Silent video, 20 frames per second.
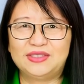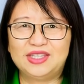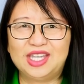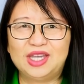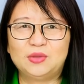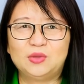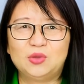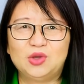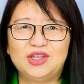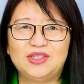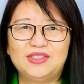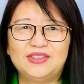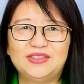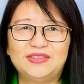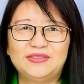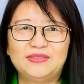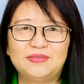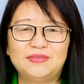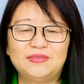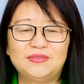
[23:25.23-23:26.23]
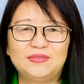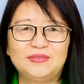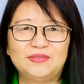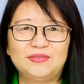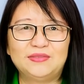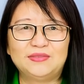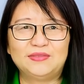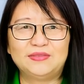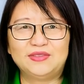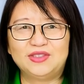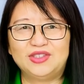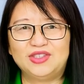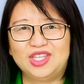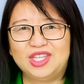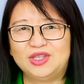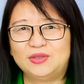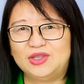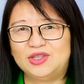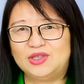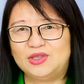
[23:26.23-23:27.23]
Name one.
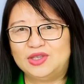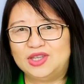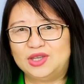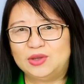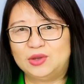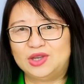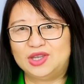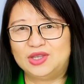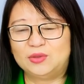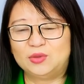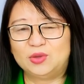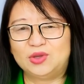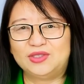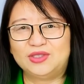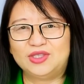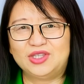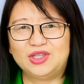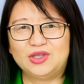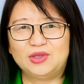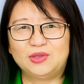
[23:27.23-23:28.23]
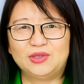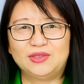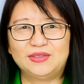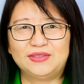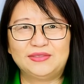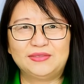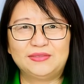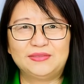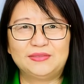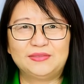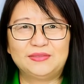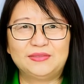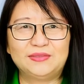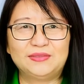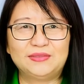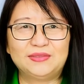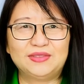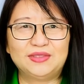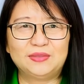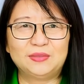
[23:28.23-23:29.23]
General during World War II.
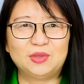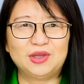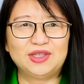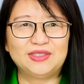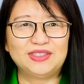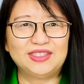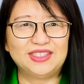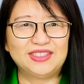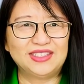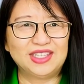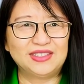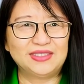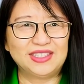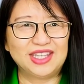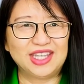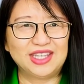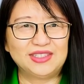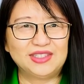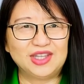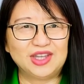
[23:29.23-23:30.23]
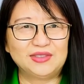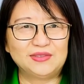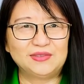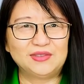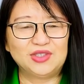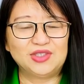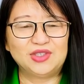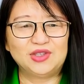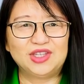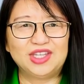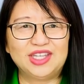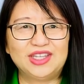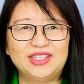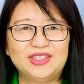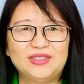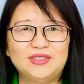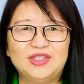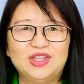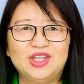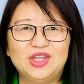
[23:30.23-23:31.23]
President at the end of,
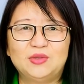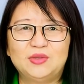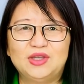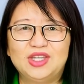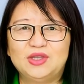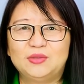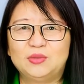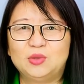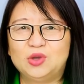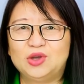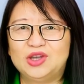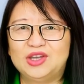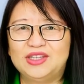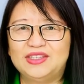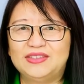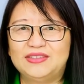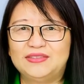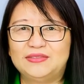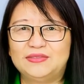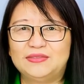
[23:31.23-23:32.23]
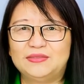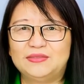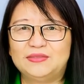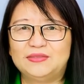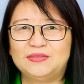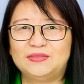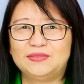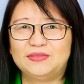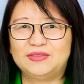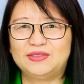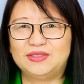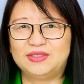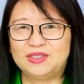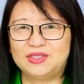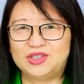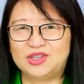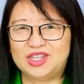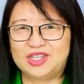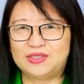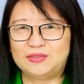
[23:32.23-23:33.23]
during, the Korean War.
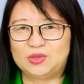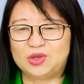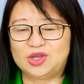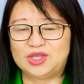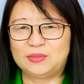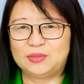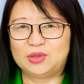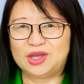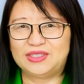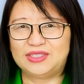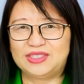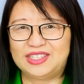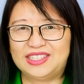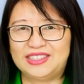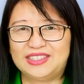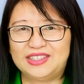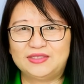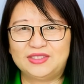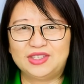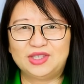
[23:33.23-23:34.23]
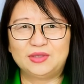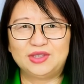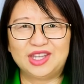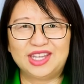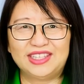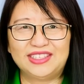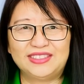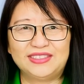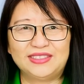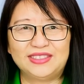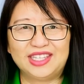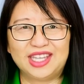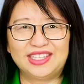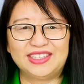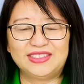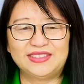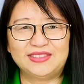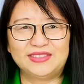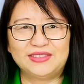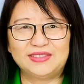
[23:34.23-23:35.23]
34th President of the United
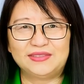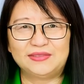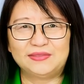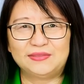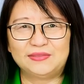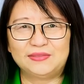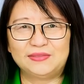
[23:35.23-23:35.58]
States.